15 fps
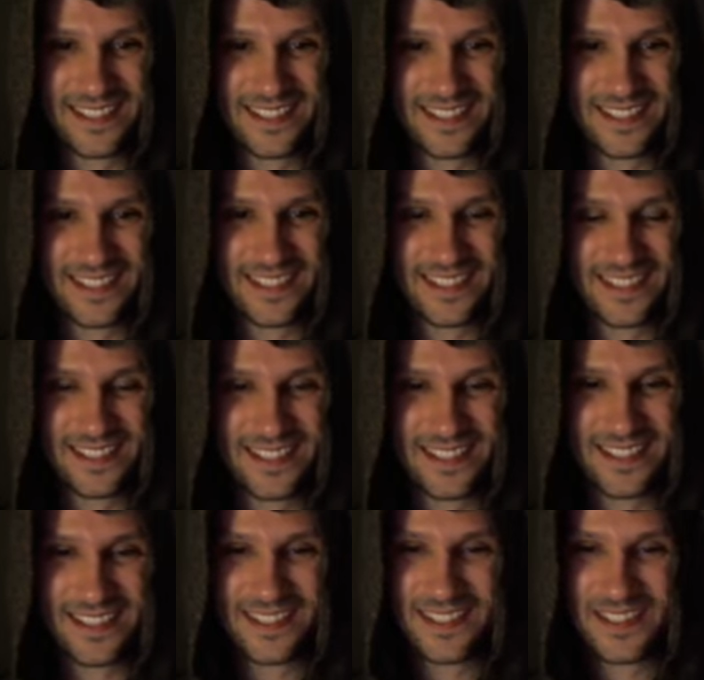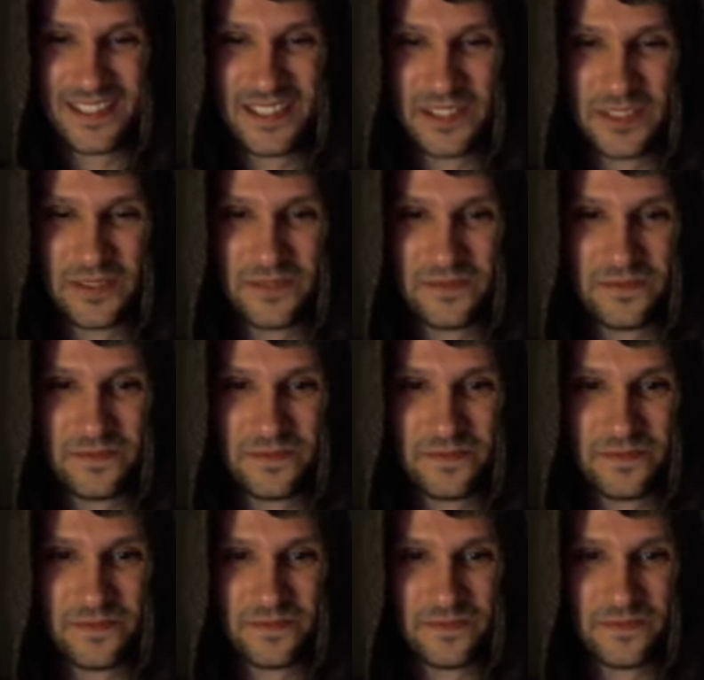
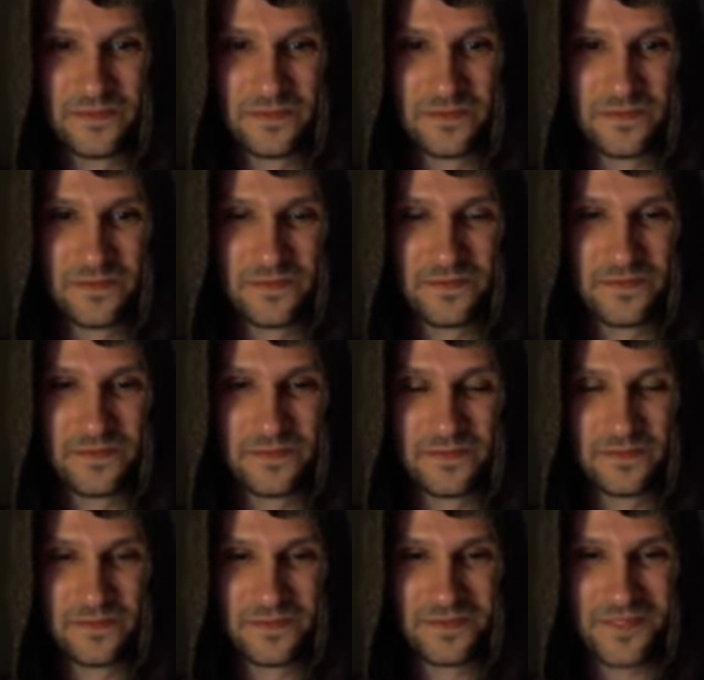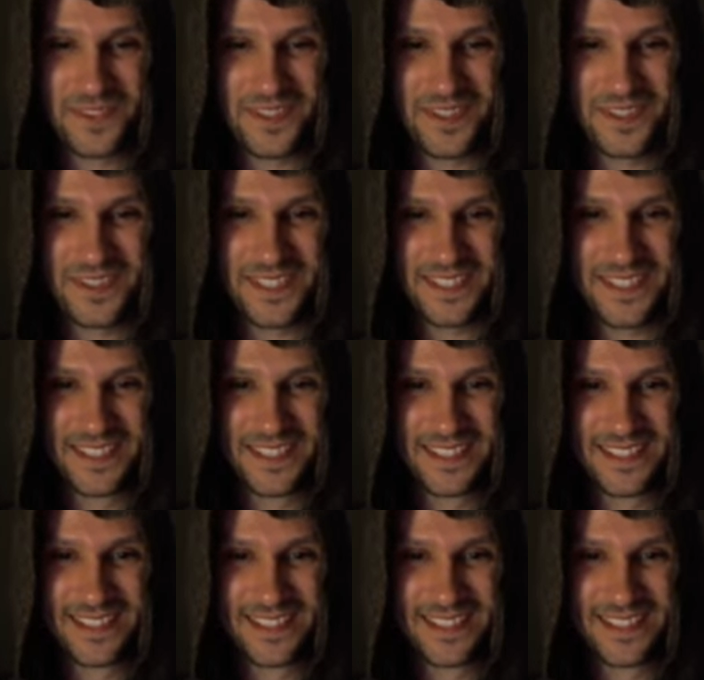This person isn't speaking.